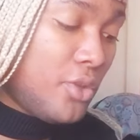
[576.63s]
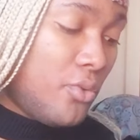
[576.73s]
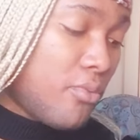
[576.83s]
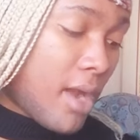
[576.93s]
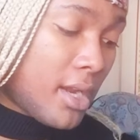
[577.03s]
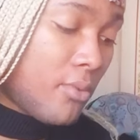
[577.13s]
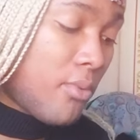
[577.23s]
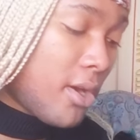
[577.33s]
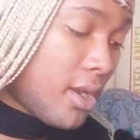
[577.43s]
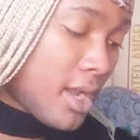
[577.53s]
you want to
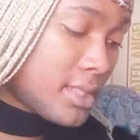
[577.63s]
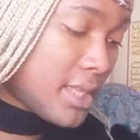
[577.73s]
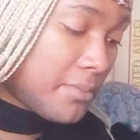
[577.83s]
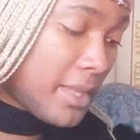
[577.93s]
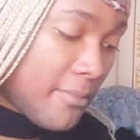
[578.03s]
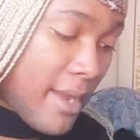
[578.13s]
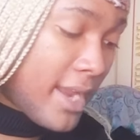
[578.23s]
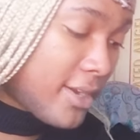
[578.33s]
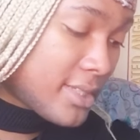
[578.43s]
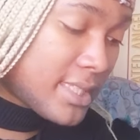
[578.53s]
work on something
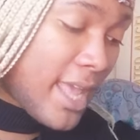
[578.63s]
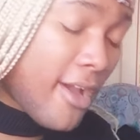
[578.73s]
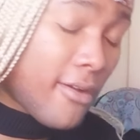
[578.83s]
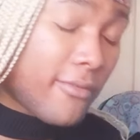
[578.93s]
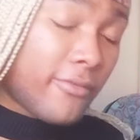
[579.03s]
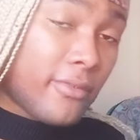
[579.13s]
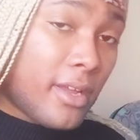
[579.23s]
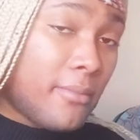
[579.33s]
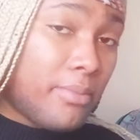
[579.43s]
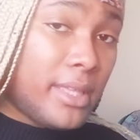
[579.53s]
by yourself
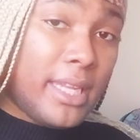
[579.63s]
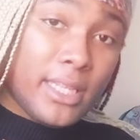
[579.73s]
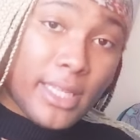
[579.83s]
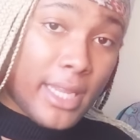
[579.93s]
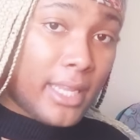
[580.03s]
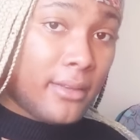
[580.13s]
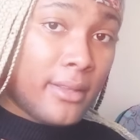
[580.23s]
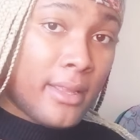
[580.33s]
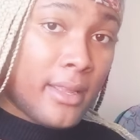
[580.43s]
completely.